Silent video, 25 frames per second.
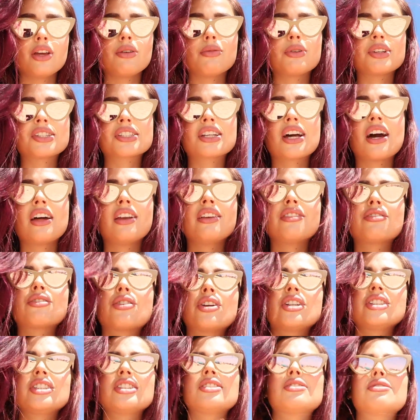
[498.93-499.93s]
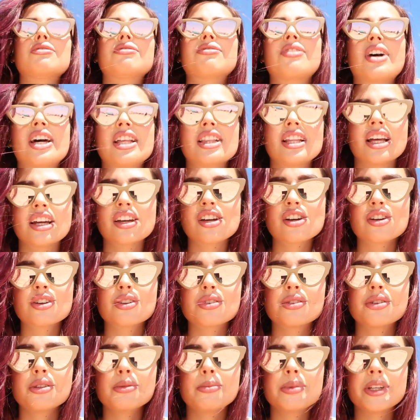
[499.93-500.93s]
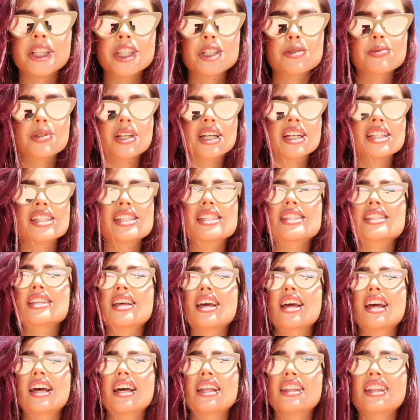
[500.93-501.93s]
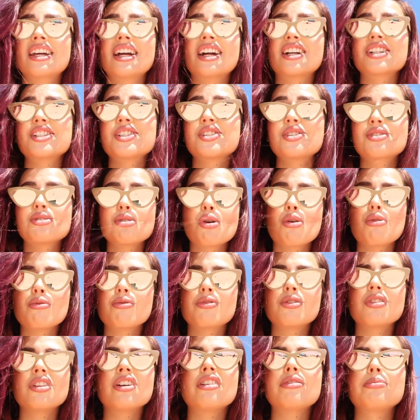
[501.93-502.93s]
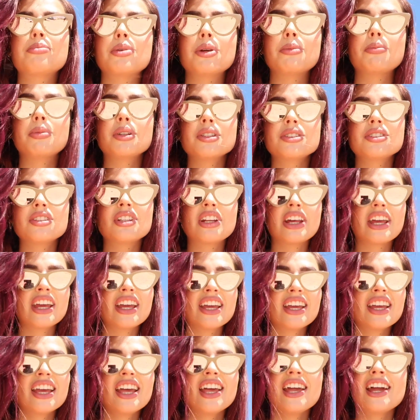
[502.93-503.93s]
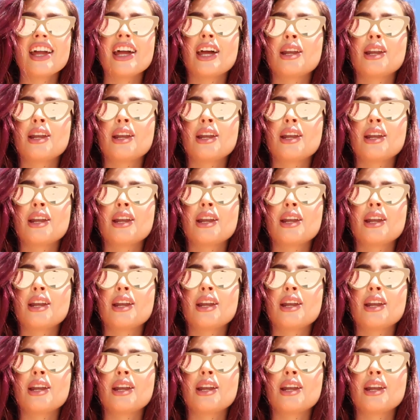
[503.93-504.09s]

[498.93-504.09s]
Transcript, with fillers: It was kind of crazy to find like a good beach, because they are so full of people today,